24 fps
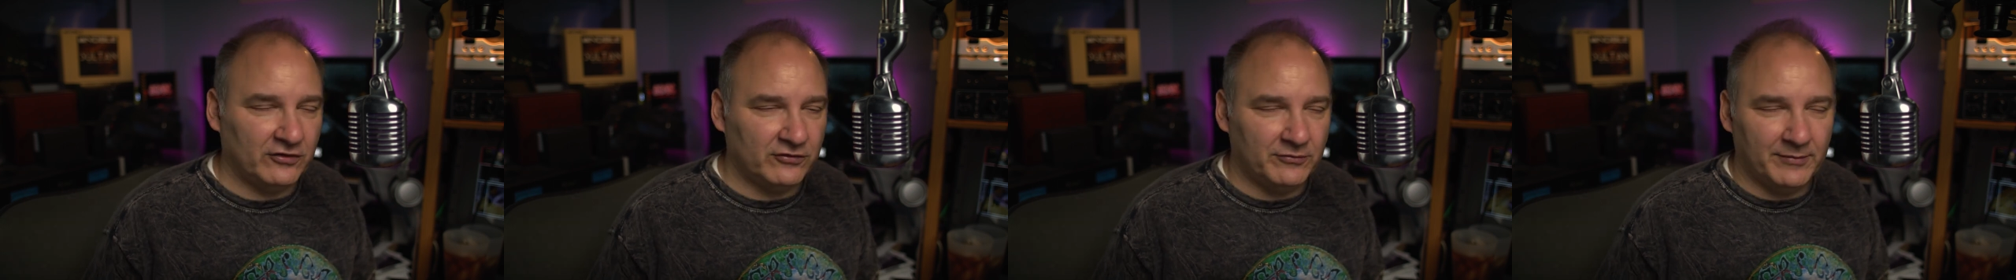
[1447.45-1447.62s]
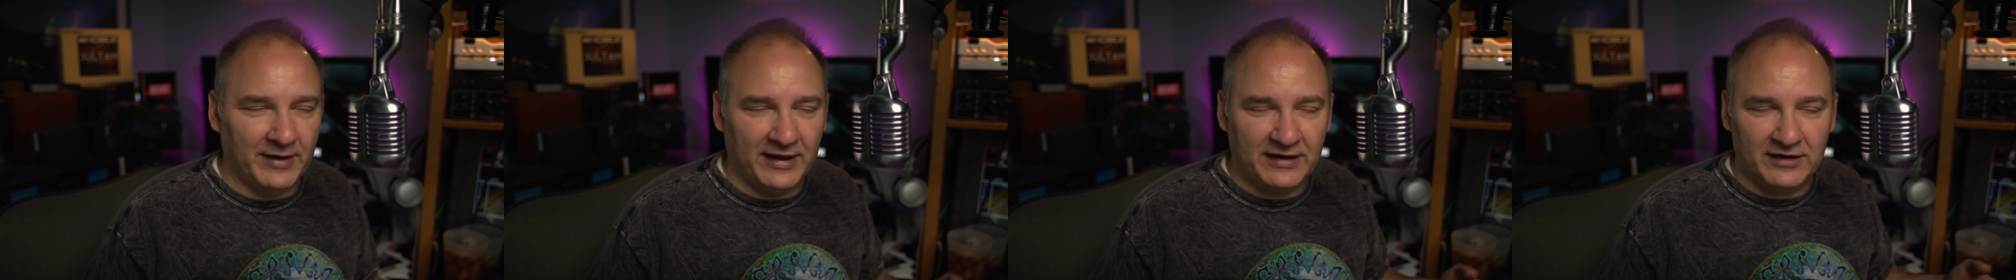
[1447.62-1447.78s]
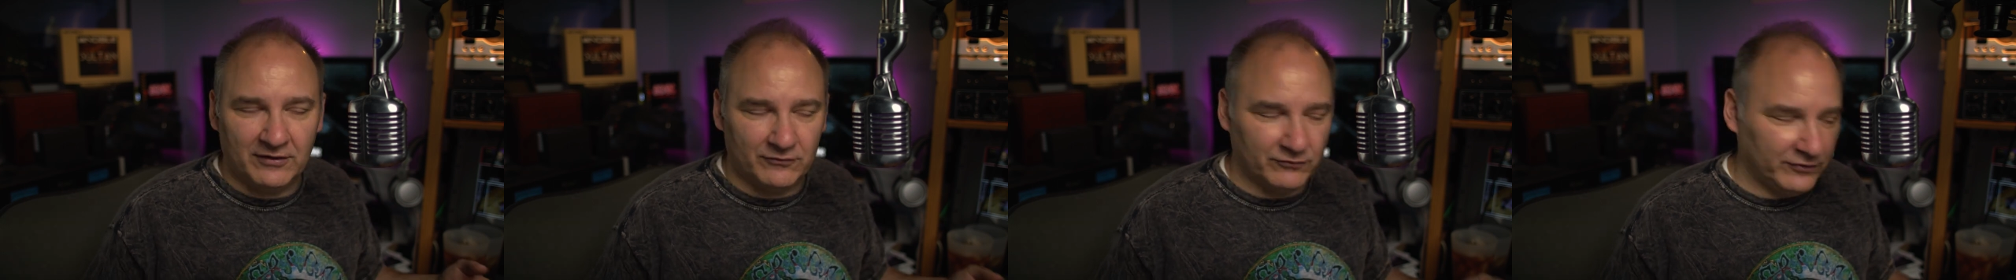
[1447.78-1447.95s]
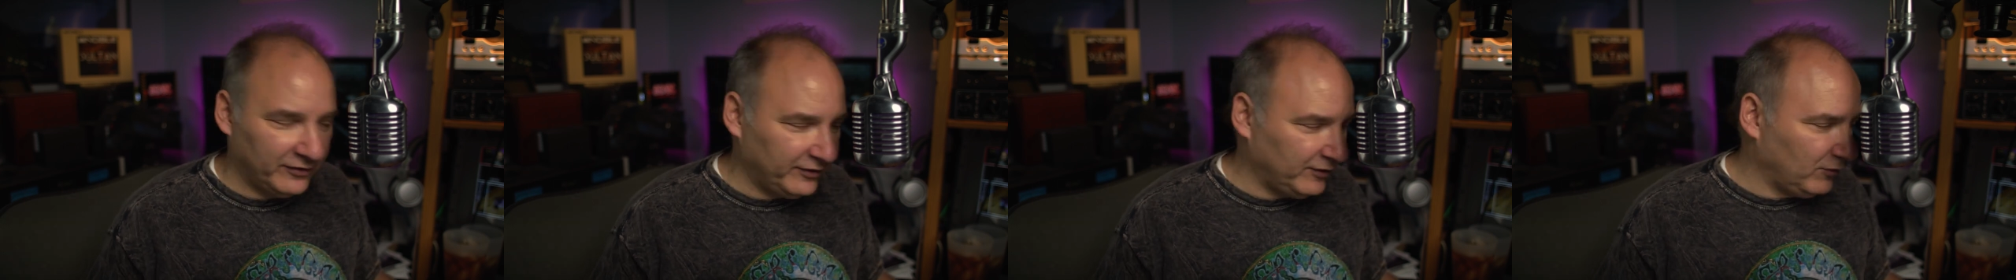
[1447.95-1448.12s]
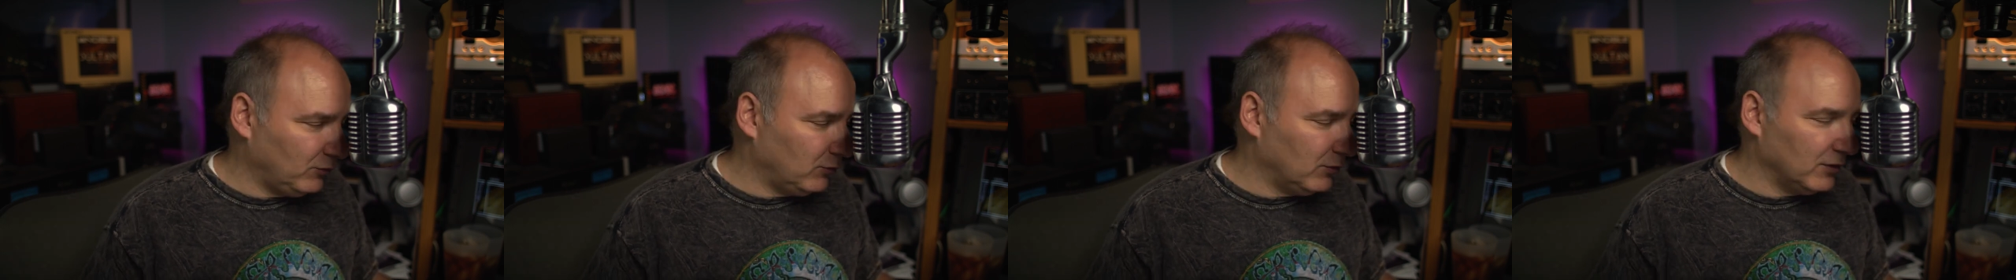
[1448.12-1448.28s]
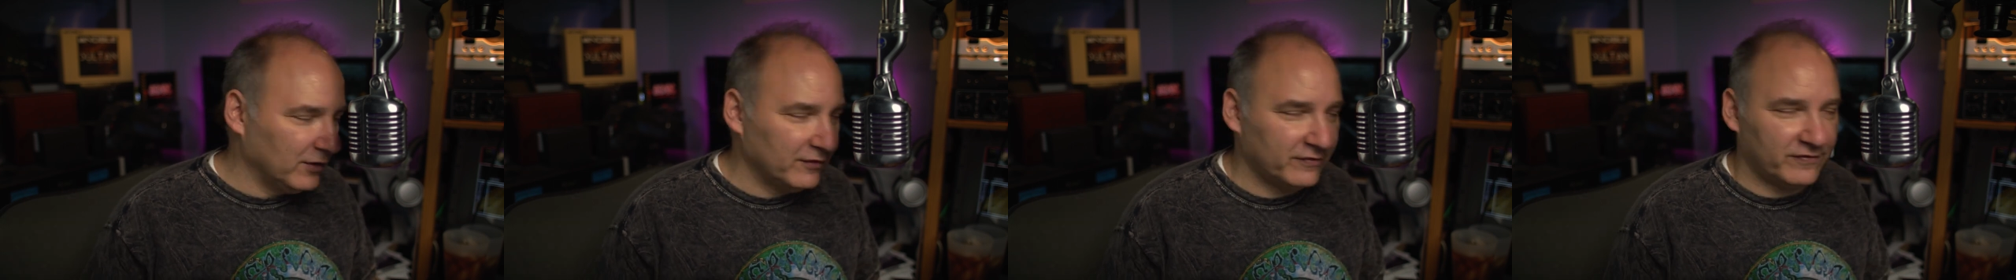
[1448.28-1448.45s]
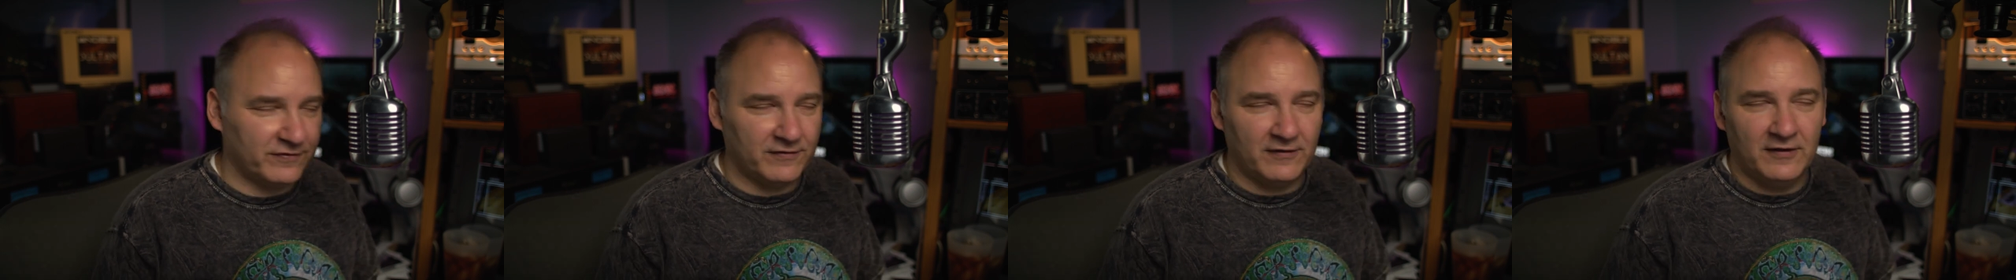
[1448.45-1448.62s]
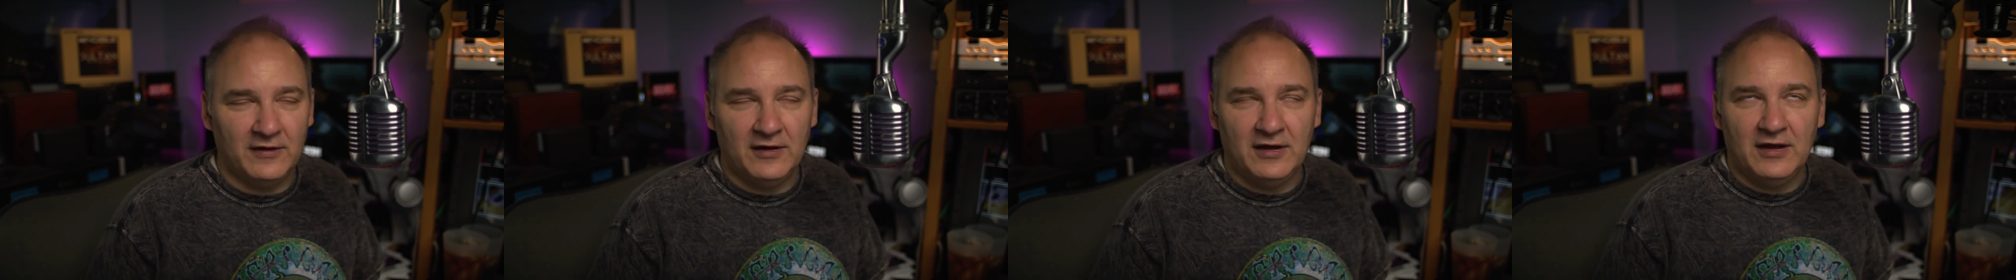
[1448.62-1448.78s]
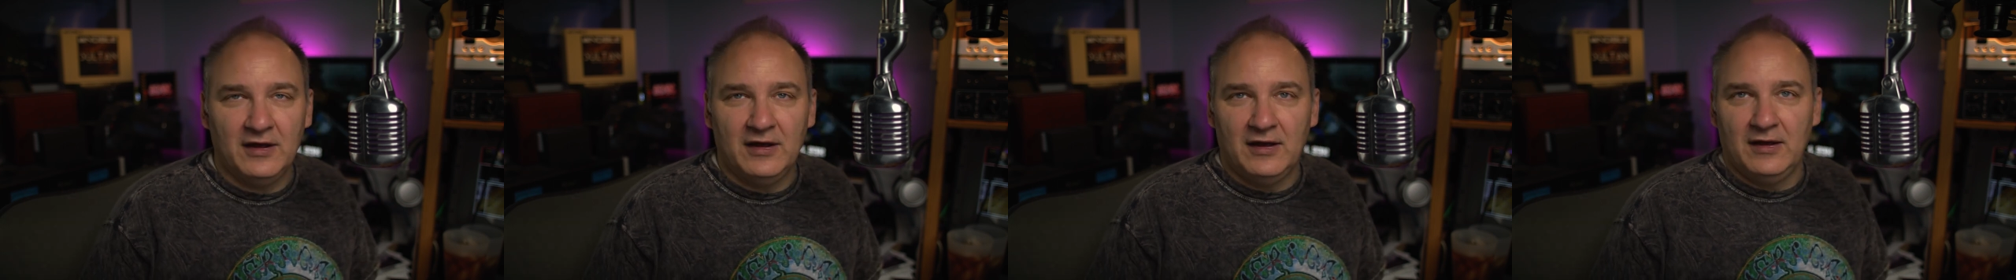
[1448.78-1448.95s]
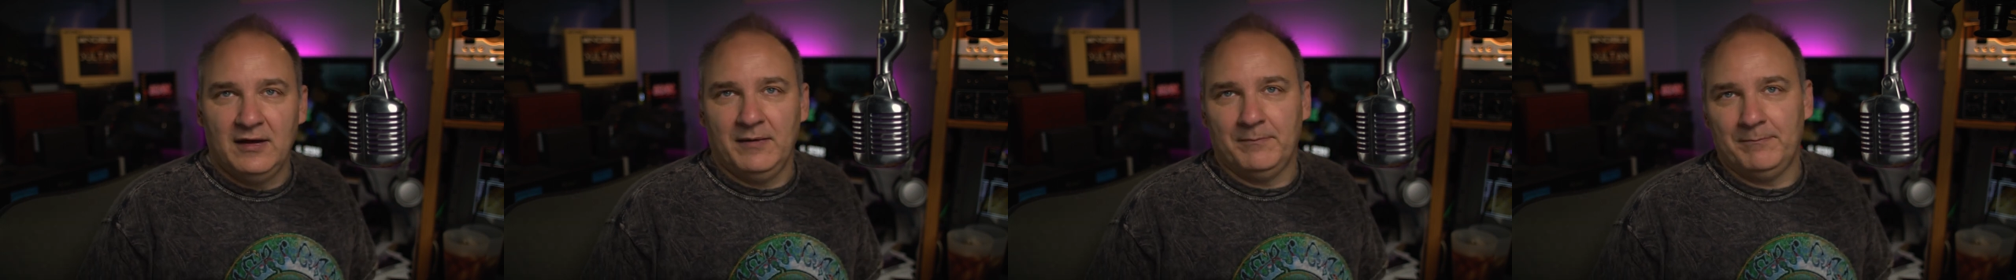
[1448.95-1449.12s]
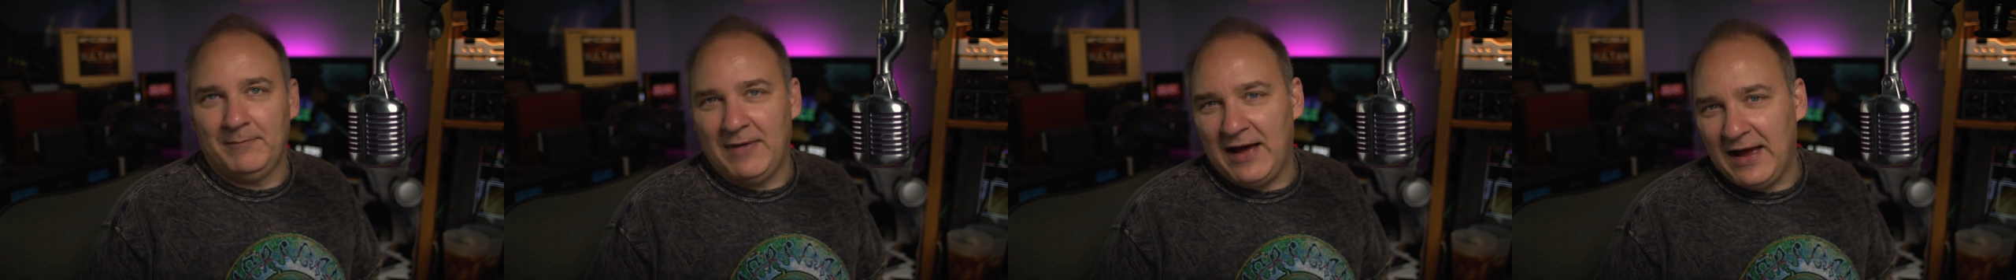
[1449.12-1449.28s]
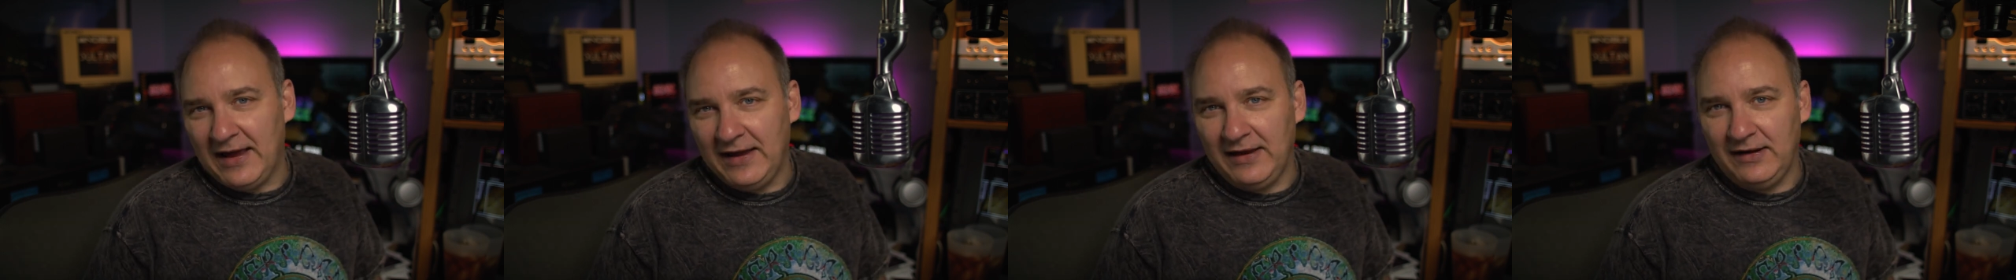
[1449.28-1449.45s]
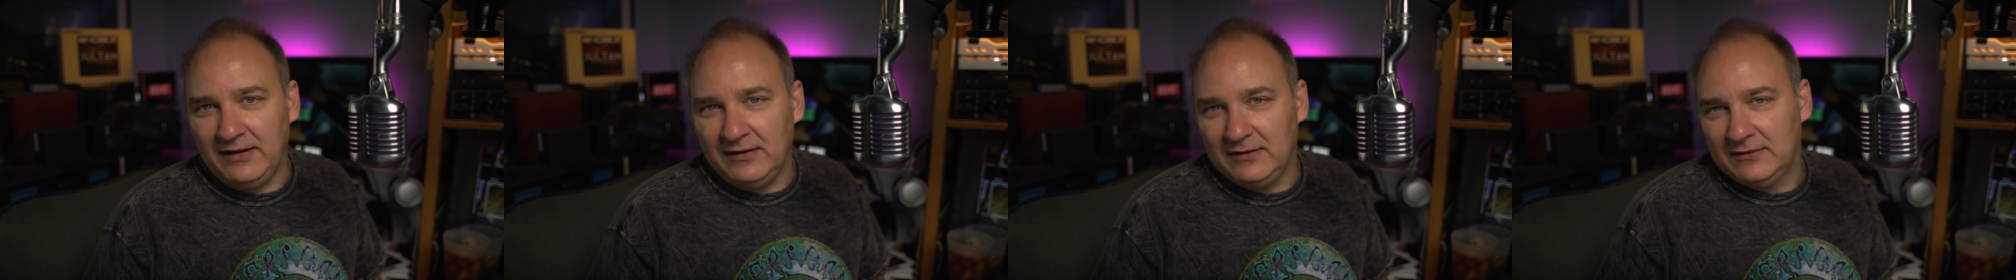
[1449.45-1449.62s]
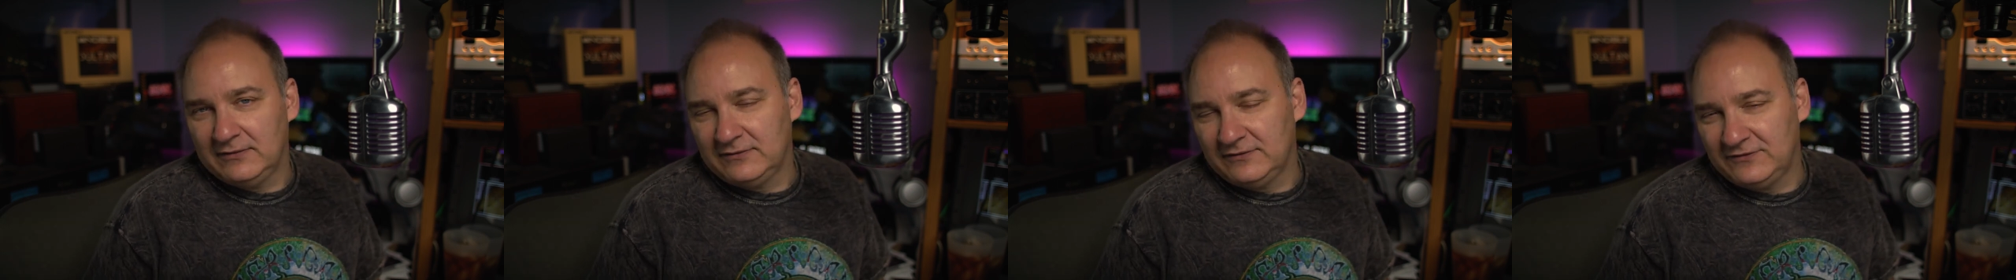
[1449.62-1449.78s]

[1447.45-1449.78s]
You make it really worth my